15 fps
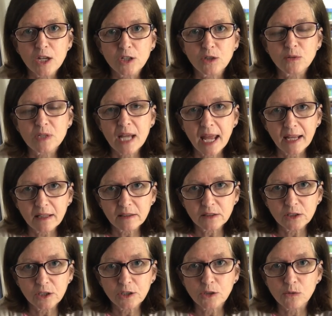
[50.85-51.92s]
You take a
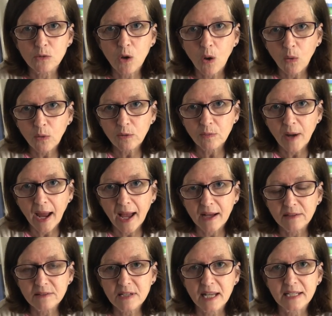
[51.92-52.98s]
look, you go
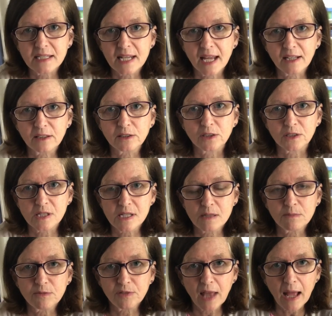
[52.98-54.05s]
around and take a look at
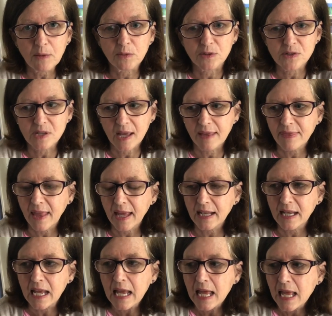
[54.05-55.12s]
some flowers, and
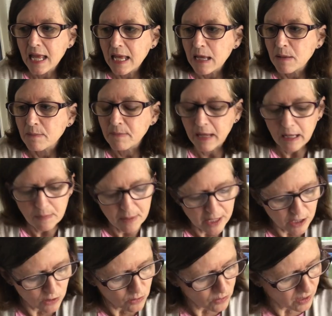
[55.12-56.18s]
then maybe
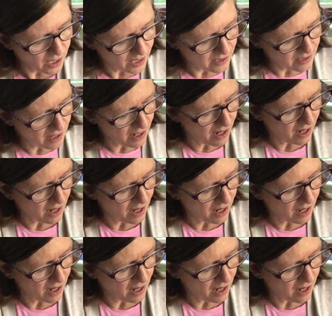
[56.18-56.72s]
you can